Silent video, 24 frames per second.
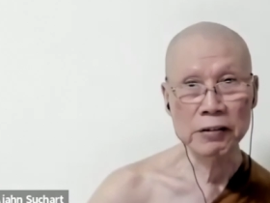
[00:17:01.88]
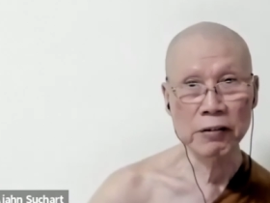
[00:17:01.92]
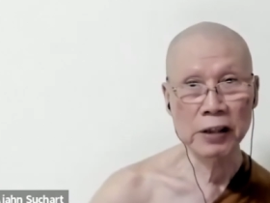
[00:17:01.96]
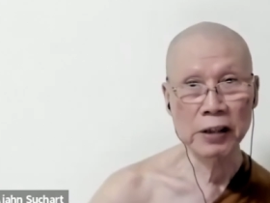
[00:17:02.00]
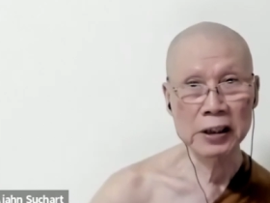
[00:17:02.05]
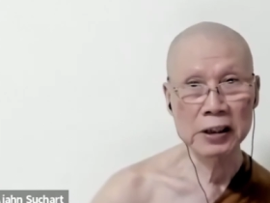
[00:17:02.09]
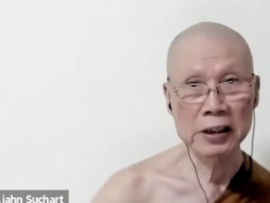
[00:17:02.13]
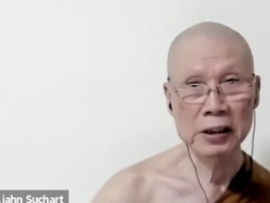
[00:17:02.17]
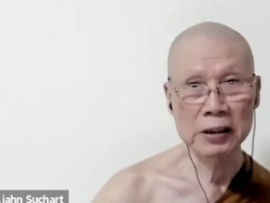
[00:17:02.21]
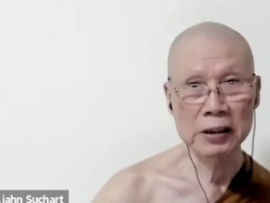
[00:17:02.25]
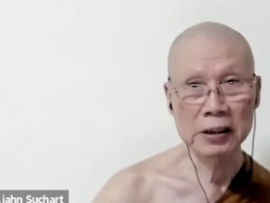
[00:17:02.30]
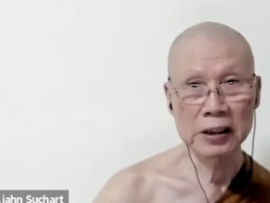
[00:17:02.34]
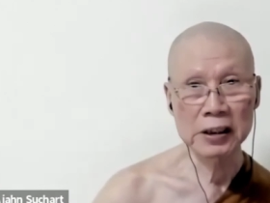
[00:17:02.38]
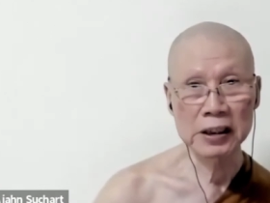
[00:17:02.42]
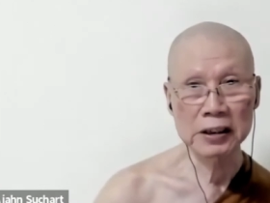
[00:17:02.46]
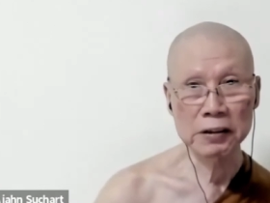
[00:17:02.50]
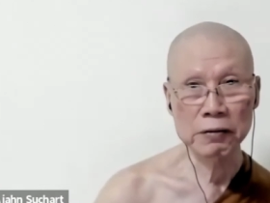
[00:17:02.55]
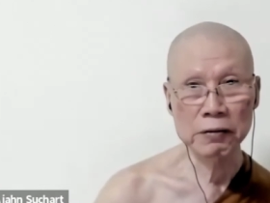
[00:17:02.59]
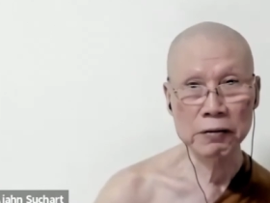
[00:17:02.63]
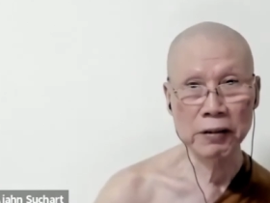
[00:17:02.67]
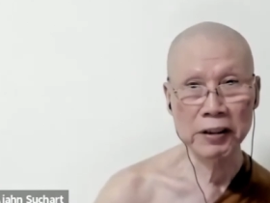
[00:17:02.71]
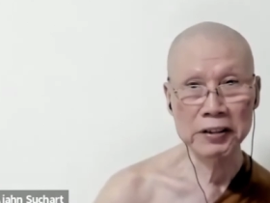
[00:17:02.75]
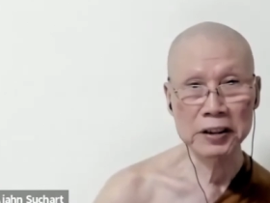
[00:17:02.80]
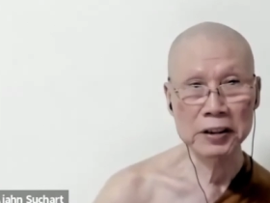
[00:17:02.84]
is what
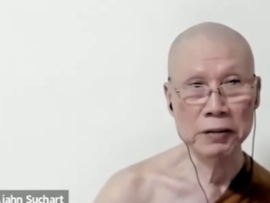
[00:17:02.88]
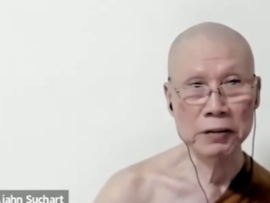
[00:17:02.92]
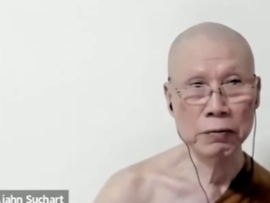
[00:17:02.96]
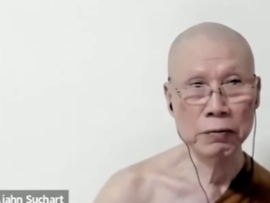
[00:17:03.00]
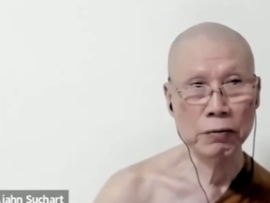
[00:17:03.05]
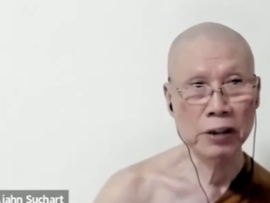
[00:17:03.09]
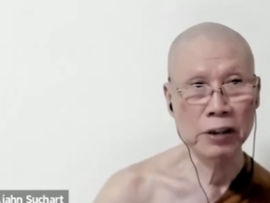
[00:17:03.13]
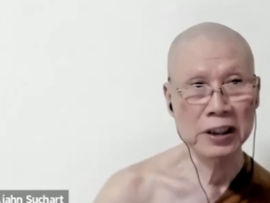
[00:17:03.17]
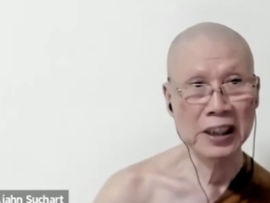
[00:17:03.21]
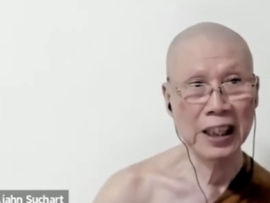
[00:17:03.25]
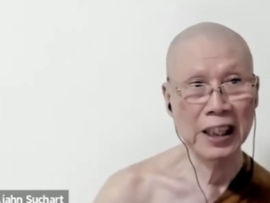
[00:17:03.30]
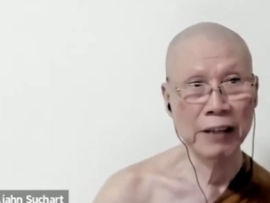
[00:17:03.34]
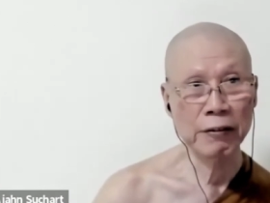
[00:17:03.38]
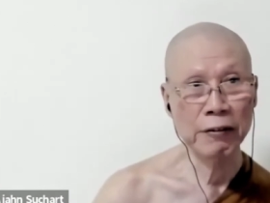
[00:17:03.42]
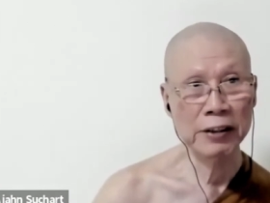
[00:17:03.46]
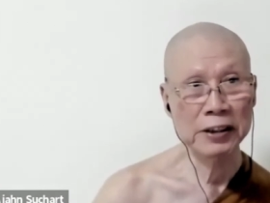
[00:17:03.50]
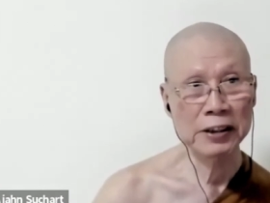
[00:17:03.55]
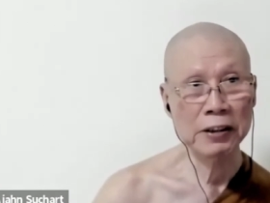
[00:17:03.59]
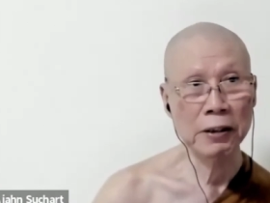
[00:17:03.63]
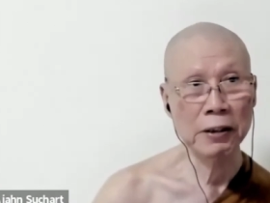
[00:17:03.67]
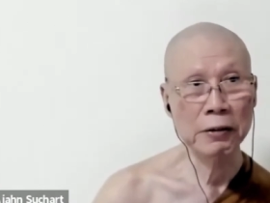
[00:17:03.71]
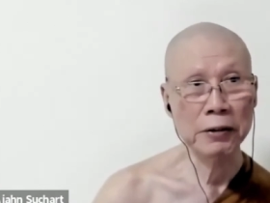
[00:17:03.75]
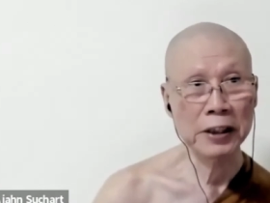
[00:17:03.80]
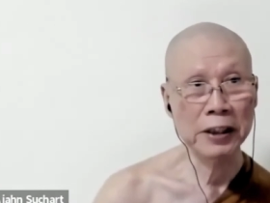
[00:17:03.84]
this what what I
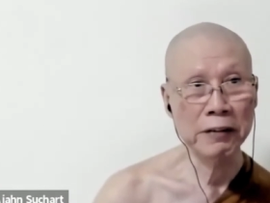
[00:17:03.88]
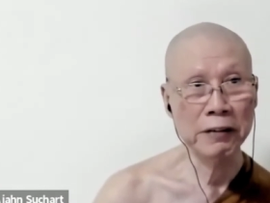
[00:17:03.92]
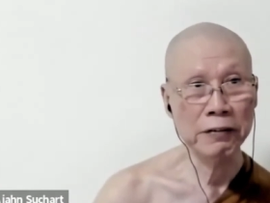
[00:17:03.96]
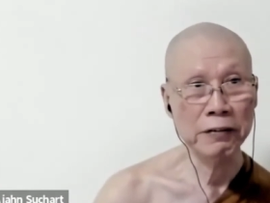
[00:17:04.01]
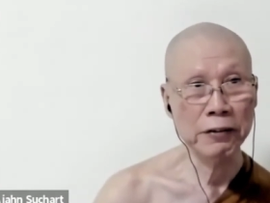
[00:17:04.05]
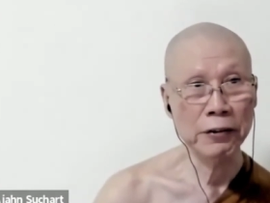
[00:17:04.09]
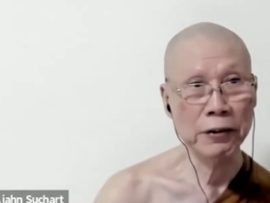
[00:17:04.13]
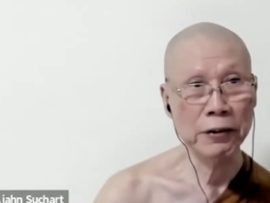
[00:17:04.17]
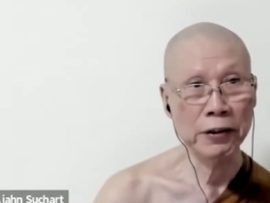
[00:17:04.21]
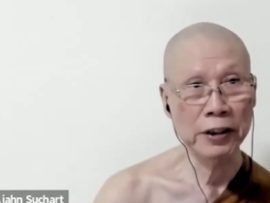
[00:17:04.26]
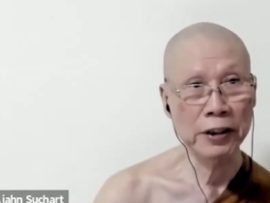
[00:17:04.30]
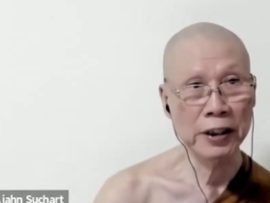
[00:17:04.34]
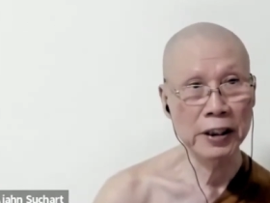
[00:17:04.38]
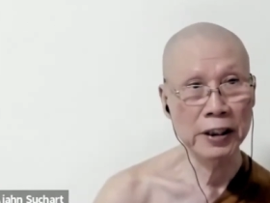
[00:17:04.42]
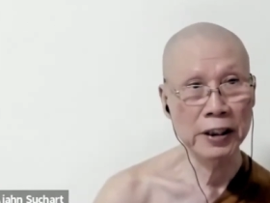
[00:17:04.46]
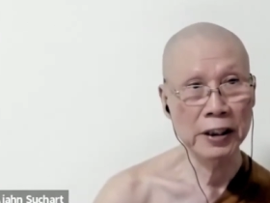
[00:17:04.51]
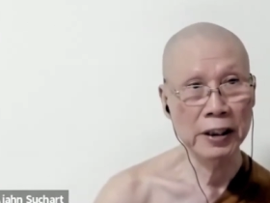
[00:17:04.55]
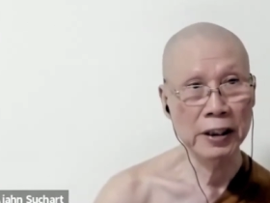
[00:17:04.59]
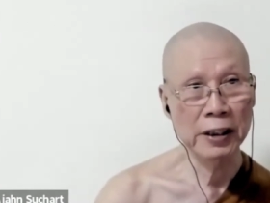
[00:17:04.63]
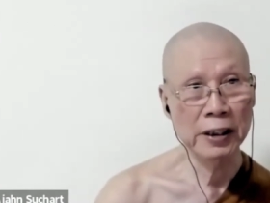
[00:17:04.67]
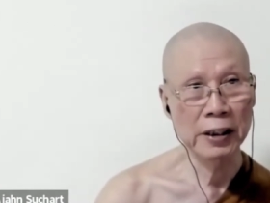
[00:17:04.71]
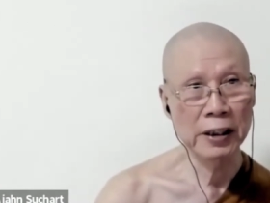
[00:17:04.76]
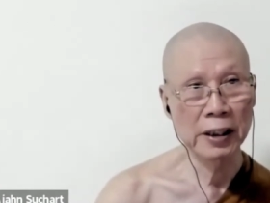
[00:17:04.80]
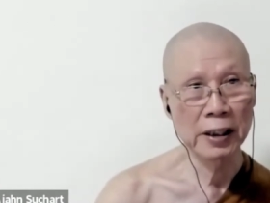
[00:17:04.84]
was looking for.
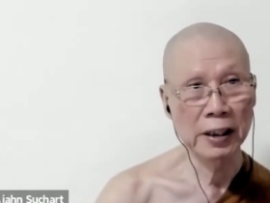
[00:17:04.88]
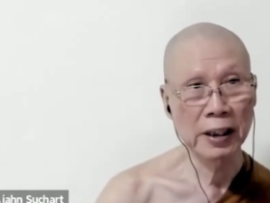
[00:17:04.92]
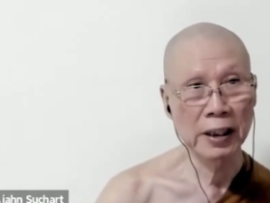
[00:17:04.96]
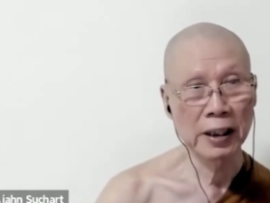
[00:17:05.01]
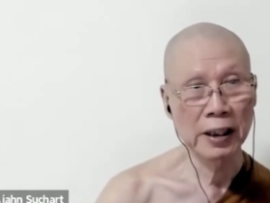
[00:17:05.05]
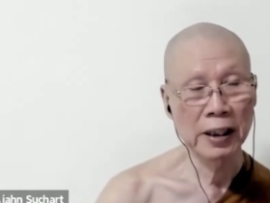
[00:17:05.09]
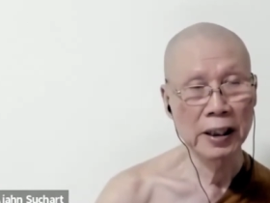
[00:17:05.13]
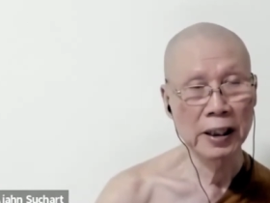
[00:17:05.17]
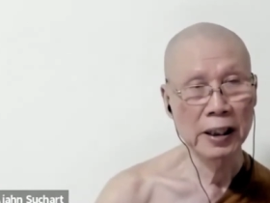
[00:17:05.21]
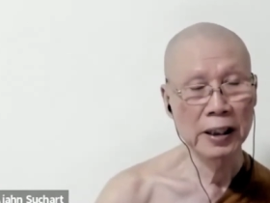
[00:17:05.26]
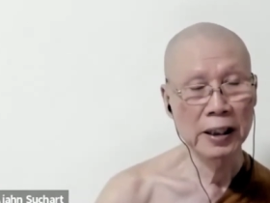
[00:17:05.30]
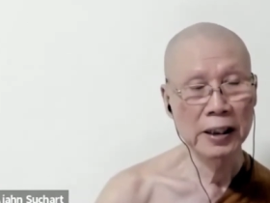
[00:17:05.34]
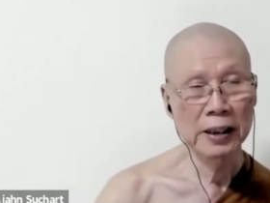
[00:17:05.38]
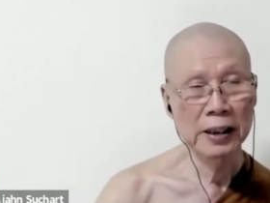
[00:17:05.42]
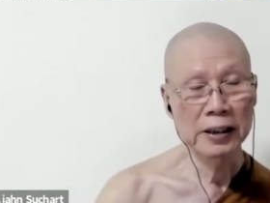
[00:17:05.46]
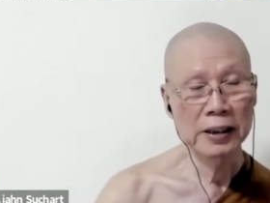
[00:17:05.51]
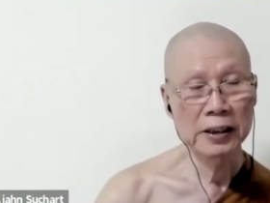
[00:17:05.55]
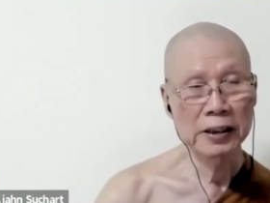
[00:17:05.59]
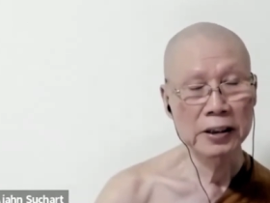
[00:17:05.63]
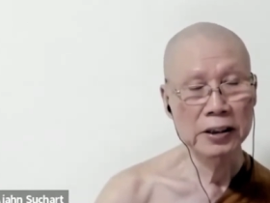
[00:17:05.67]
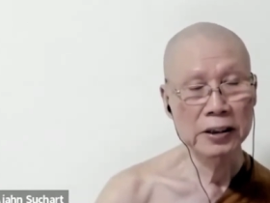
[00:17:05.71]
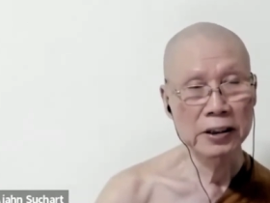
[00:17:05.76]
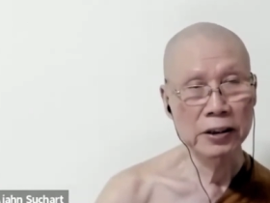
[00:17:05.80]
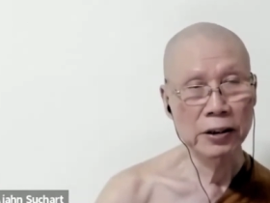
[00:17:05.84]

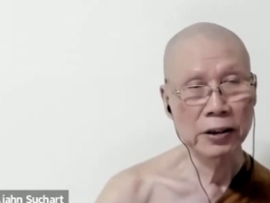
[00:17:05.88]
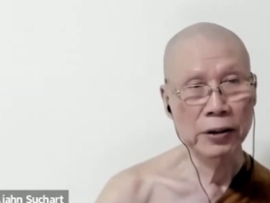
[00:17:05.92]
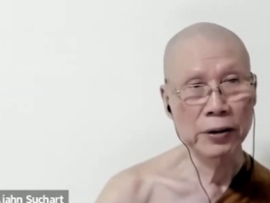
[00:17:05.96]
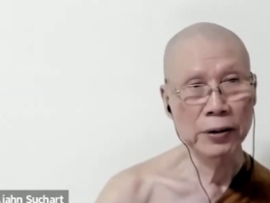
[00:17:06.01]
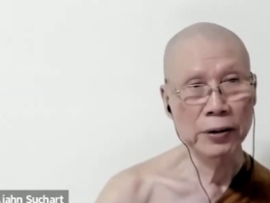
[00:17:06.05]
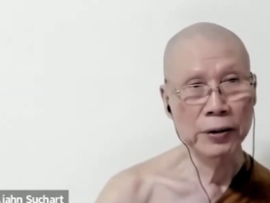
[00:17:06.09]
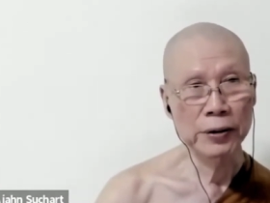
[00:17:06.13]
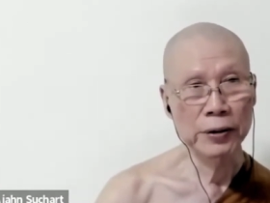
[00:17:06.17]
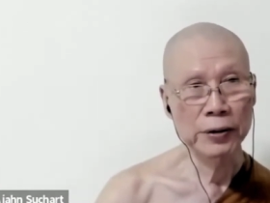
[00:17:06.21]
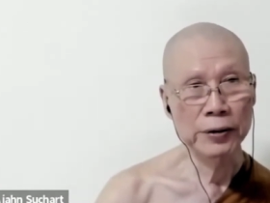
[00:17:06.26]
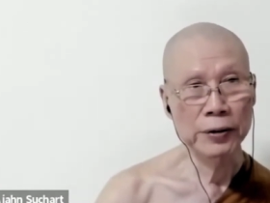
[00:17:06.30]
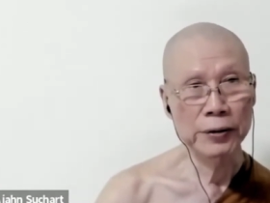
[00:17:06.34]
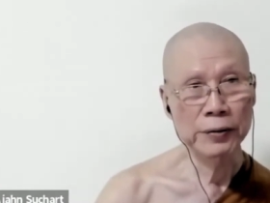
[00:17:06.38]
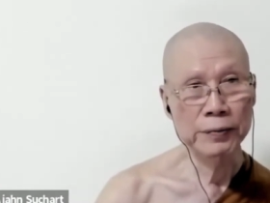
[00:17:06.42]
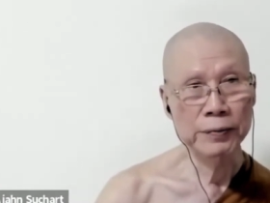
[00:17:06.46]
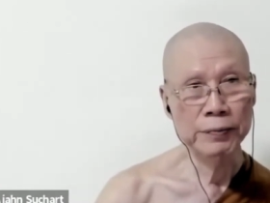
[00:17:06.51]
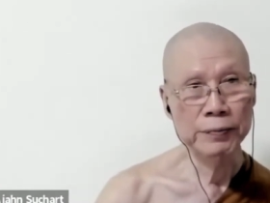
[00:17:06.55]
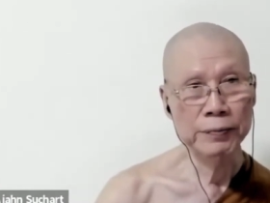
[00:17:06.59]
So,